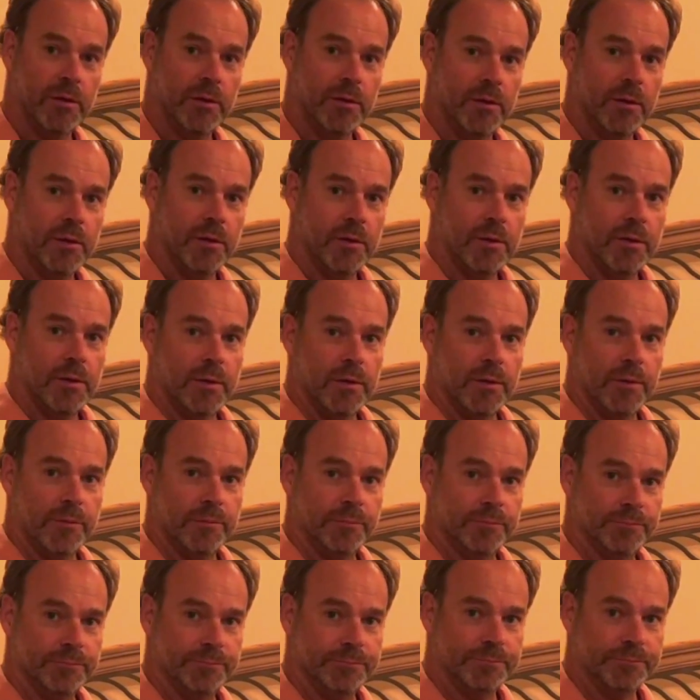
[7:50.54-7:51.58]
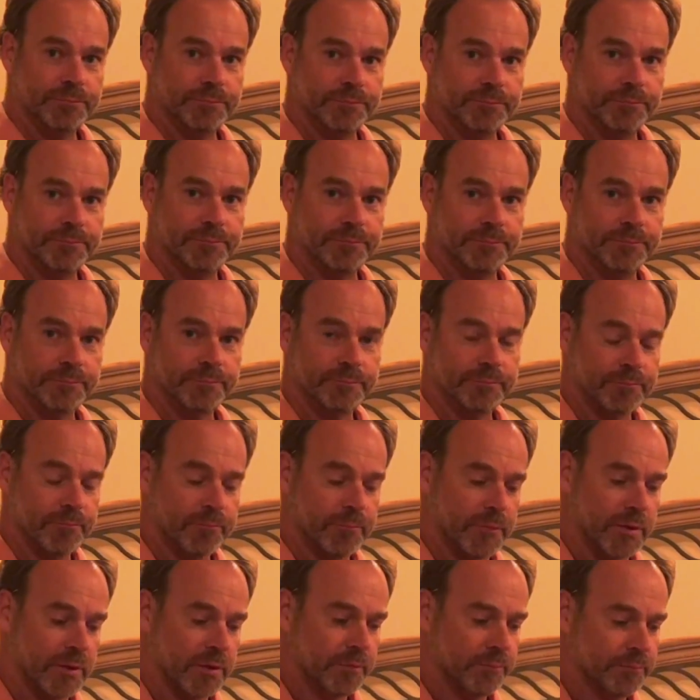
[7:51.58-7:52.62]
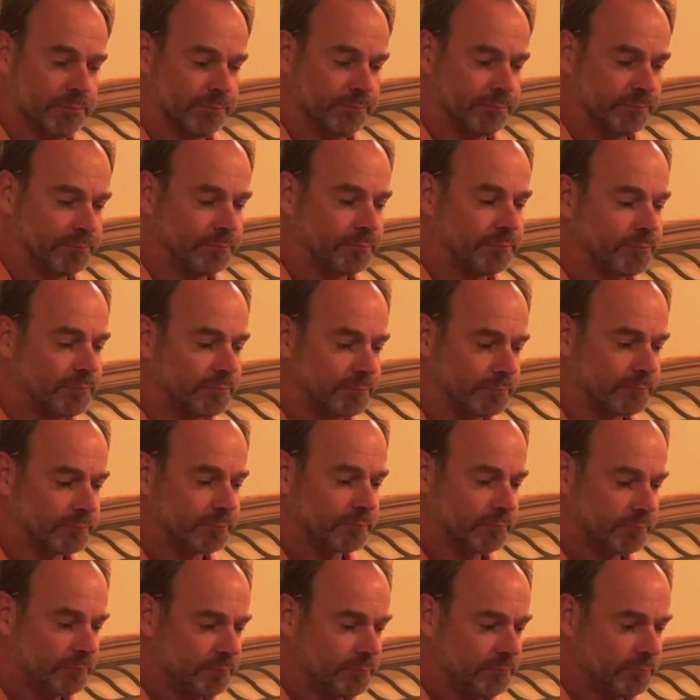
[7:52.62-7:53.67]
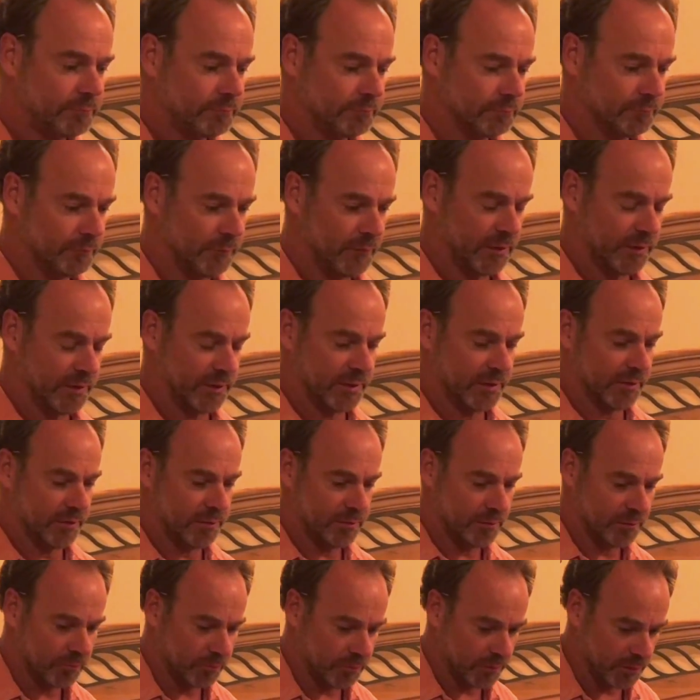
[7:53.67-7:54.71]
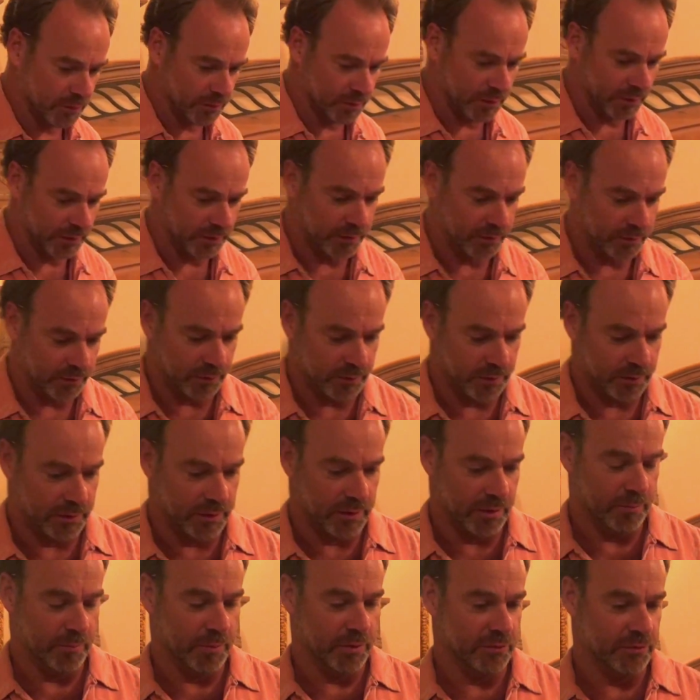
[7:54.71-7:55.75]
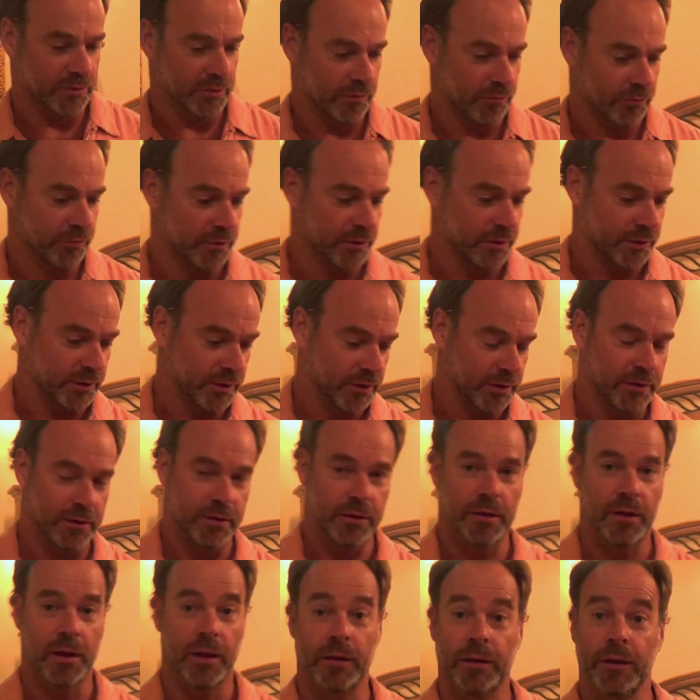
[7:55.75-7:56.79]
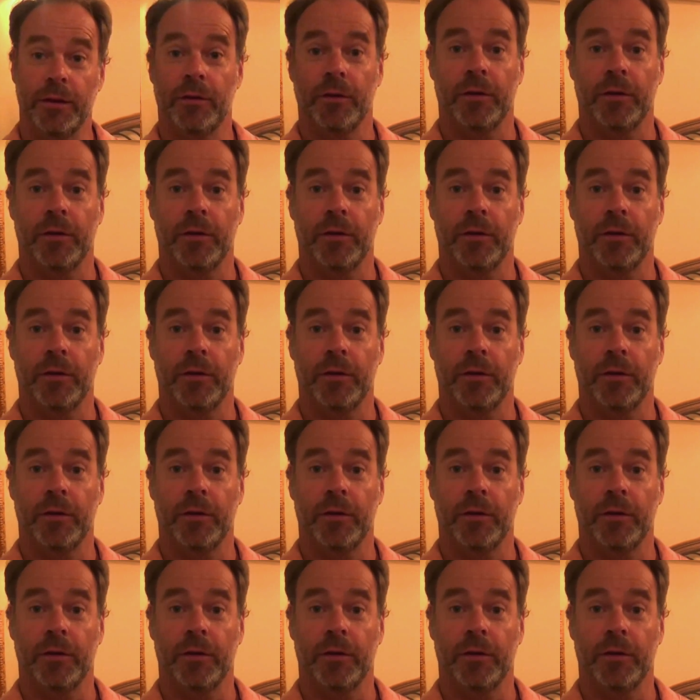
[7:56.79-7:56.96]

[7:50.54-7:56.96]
Mm-mm, I can't wait that late. yeah, well, no. I, I, count myself lucky. I'll yeah.